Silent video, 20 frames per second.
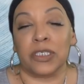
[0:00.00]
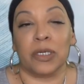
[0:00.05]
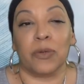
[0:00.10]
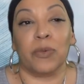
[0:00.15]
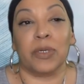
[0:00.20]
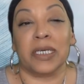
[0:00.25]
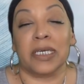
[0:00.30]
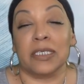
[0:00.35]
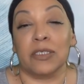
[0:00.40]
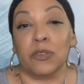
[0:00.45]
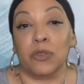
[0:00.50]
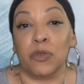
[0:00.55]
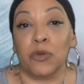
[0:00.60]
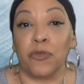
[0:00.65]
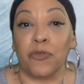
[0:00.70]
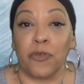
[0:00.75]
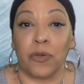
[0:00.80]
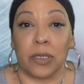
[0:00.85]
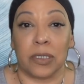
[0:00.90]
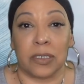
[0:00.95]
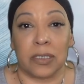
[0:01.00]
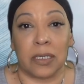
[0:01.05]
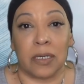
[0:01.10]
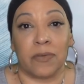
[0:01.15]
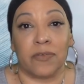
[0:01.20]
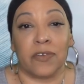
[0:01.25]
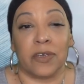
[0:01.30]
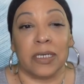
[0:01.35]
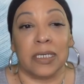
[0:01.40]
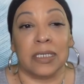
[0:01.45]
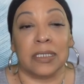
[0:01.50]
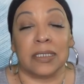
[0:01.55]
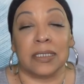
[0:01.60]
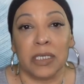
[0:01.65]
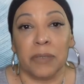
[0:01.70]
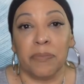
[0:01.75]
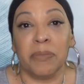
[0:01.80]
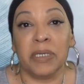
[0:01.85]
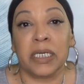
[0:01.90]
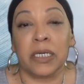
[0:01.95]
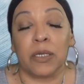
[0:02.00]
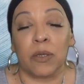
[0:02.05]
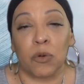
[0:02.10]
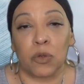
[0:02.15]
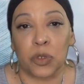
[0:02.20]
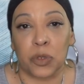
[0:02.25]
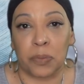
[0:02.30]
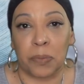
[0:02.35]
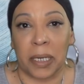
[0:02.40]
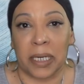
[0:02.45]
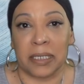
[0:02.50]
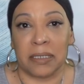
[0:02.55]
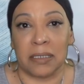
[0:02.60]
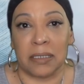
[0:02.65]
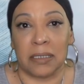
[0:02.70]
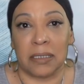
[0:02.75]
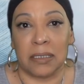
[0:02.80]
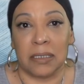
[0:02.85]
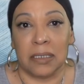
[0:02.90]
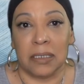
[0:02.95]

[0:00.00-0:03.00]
thing we can do for ourselves is be closed-minded.